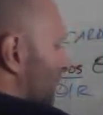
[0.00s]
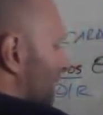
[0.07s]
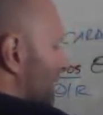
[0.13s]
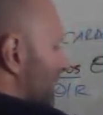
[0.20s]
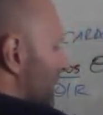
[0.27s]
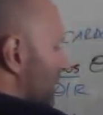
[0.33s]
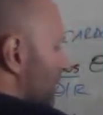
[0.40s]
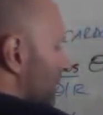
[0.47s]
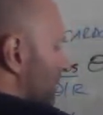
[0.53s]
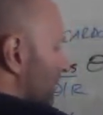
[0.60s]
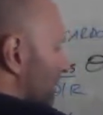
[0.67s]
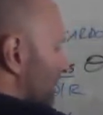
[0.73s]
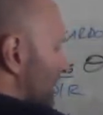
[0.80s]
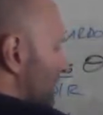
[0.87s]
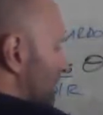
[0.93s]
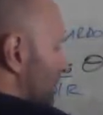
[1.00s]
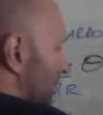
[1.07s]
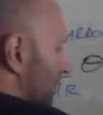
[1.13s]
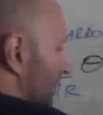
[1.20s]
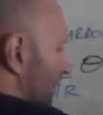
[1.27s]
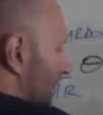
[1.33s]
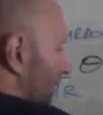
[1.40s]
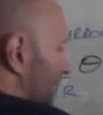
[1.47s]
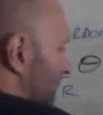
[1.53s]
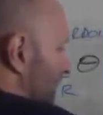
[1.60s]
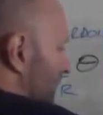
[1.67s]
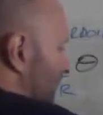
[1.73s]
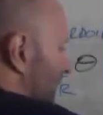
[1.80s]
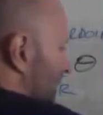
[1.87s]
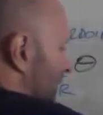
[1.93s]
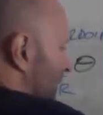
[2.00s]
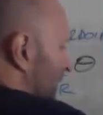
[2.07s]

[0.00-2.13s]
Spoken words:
But here, the lemicon